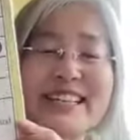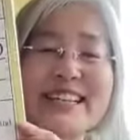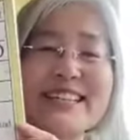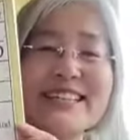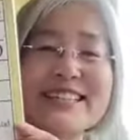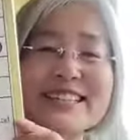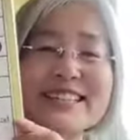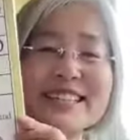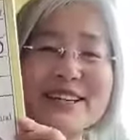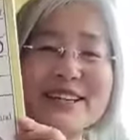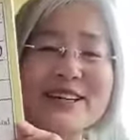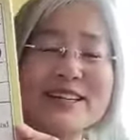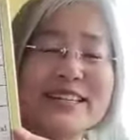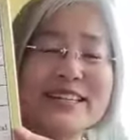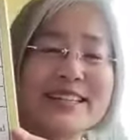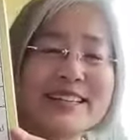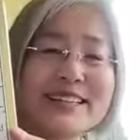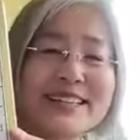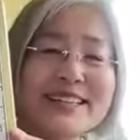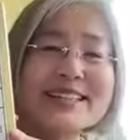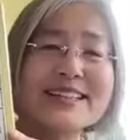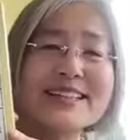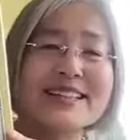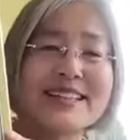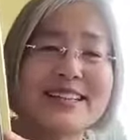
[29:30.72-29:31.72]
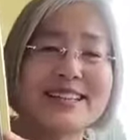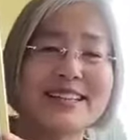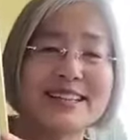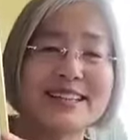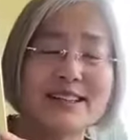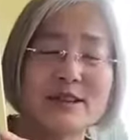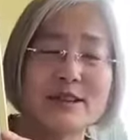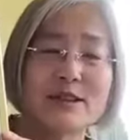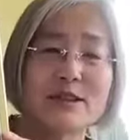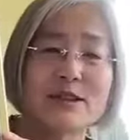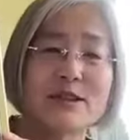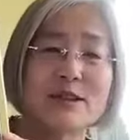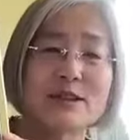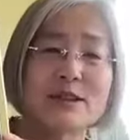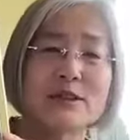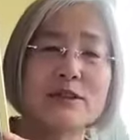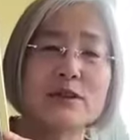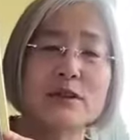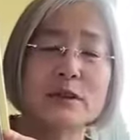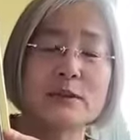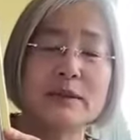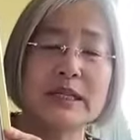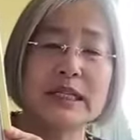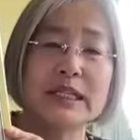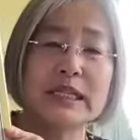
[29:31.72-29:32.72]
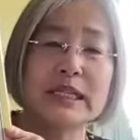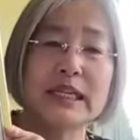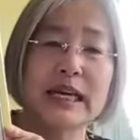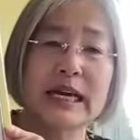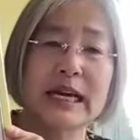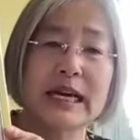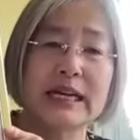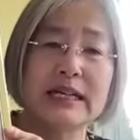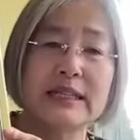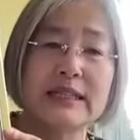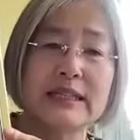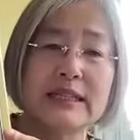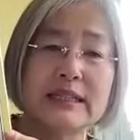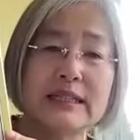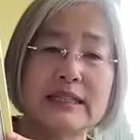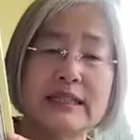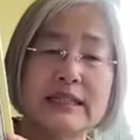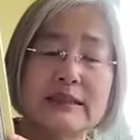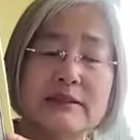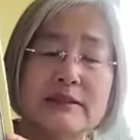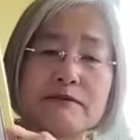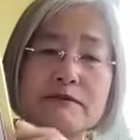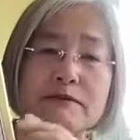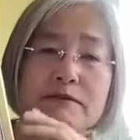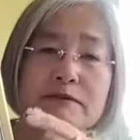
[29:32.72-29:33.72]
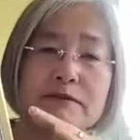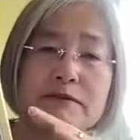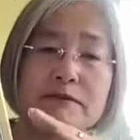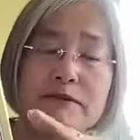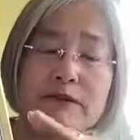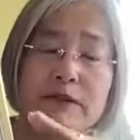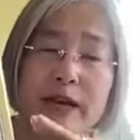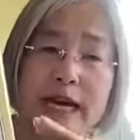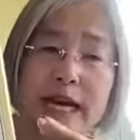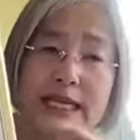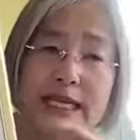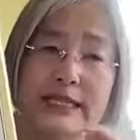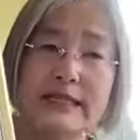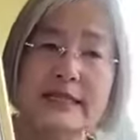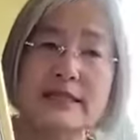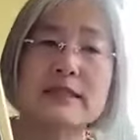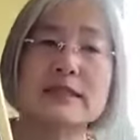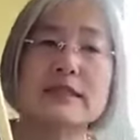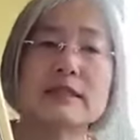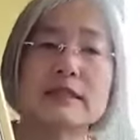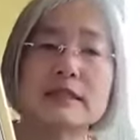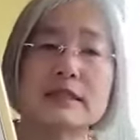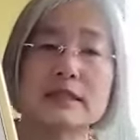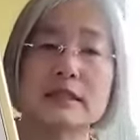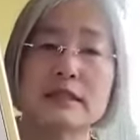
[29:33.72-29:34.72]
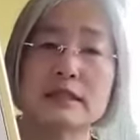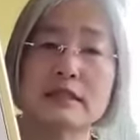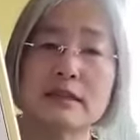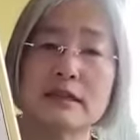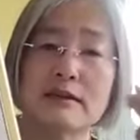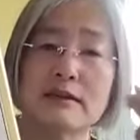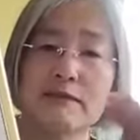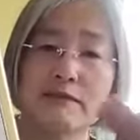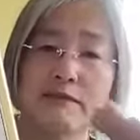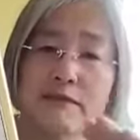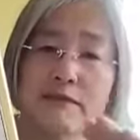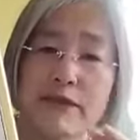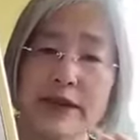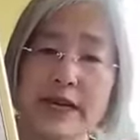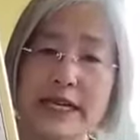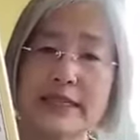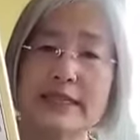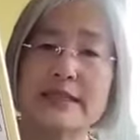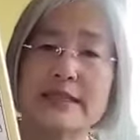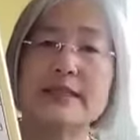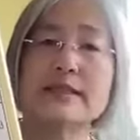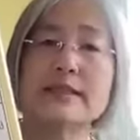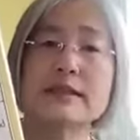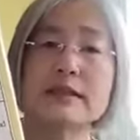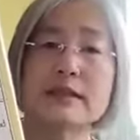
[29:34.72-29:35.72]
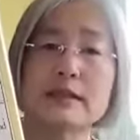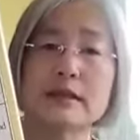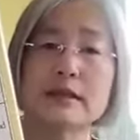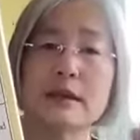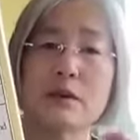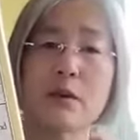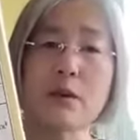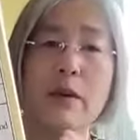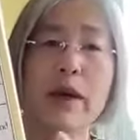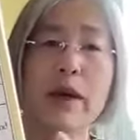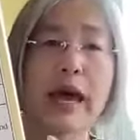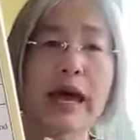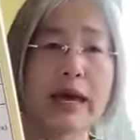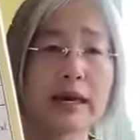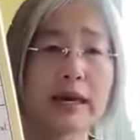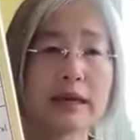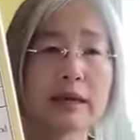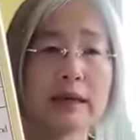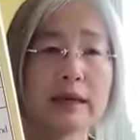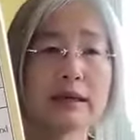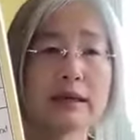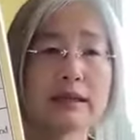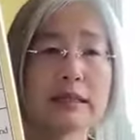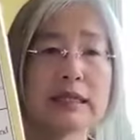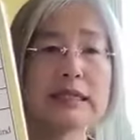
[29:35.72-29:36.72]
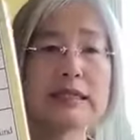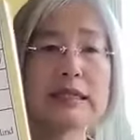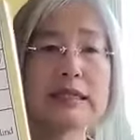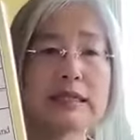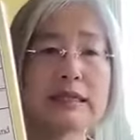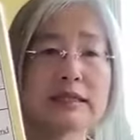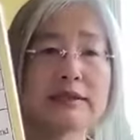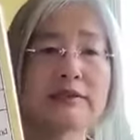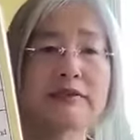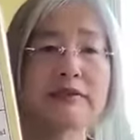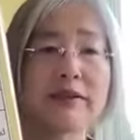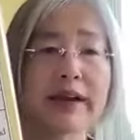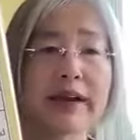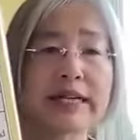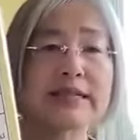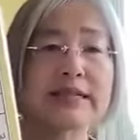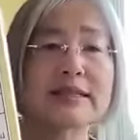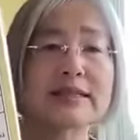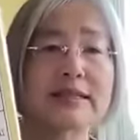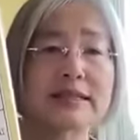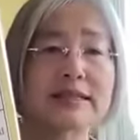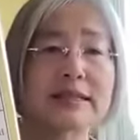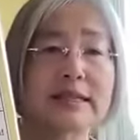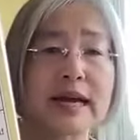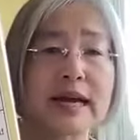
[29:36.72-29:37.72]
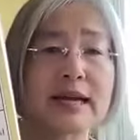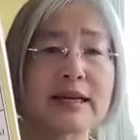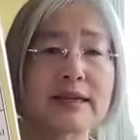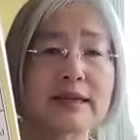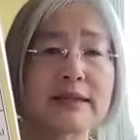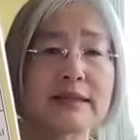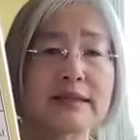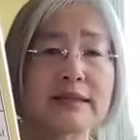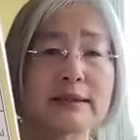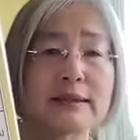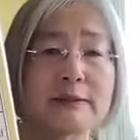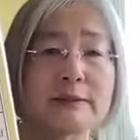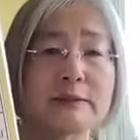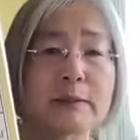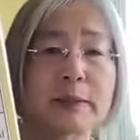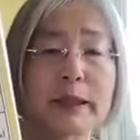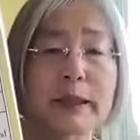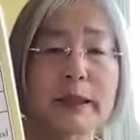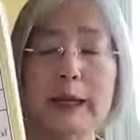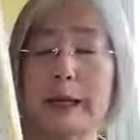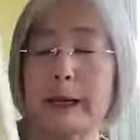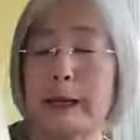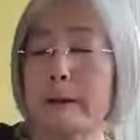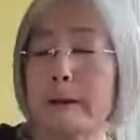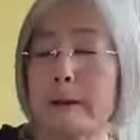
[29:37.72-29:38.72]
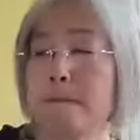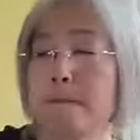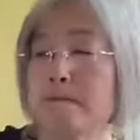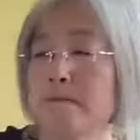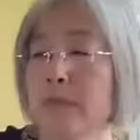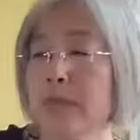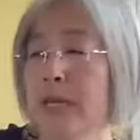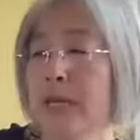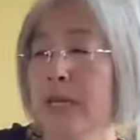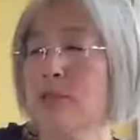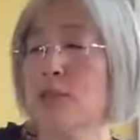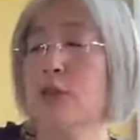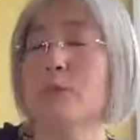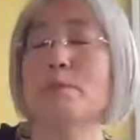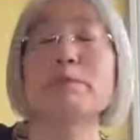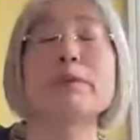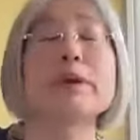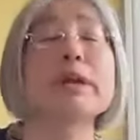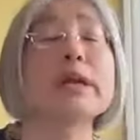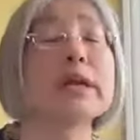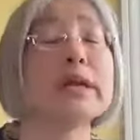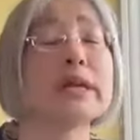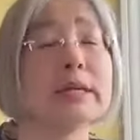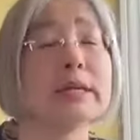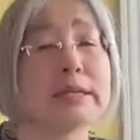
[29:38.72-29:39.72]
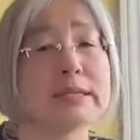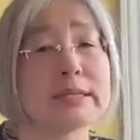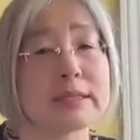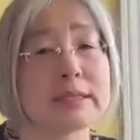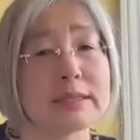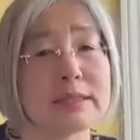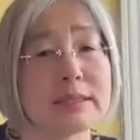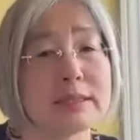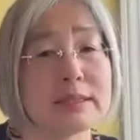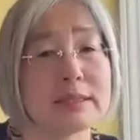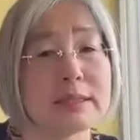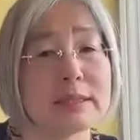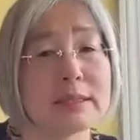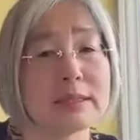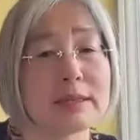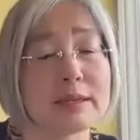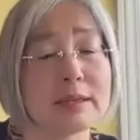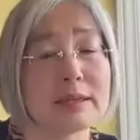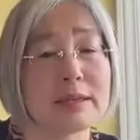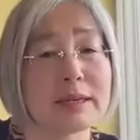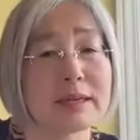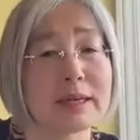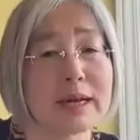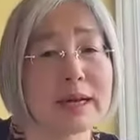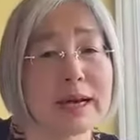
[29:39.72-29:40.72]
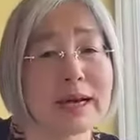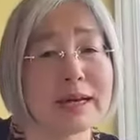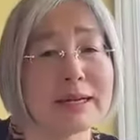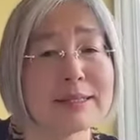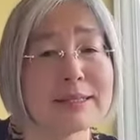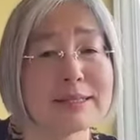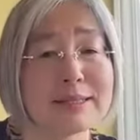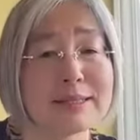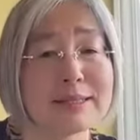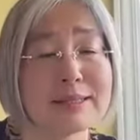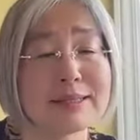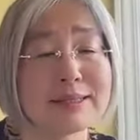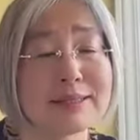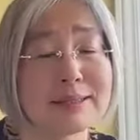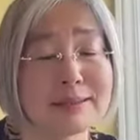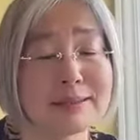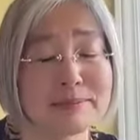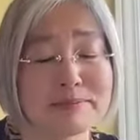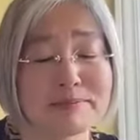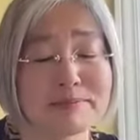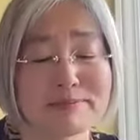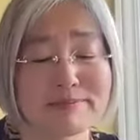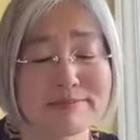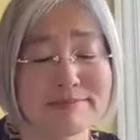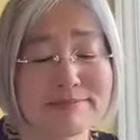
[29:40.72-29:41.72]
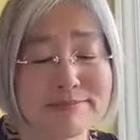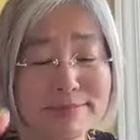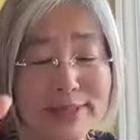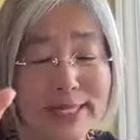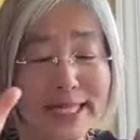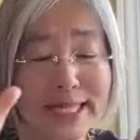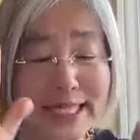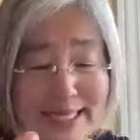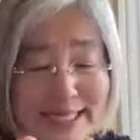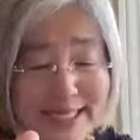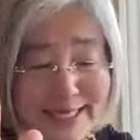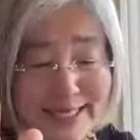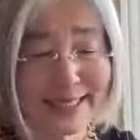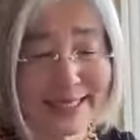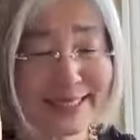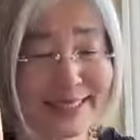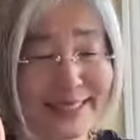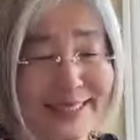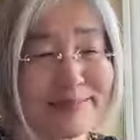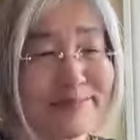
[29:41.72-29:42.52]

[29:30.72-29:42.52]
So easily you could remediate faster way. This is a faster cycle, okay? So please, guys, please